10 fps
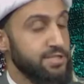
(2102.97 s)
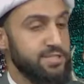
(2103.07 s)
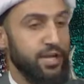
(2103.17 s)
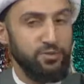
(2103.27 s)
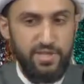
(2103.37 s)

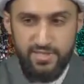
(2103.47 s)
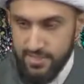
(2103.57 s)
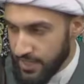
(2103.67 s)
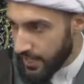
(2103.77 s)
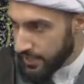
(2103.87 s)
tell you this
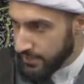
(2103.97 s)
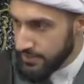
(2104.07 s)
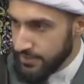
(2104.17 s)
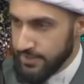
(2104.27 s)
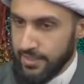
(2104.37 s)
is haqq
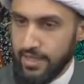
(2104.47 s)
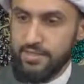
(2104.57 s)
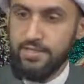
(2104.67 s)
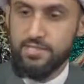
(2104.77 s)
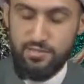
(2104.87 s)

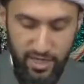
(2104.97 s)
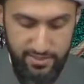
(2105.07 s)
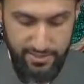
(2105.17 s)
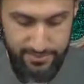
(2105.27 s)
and this is batil.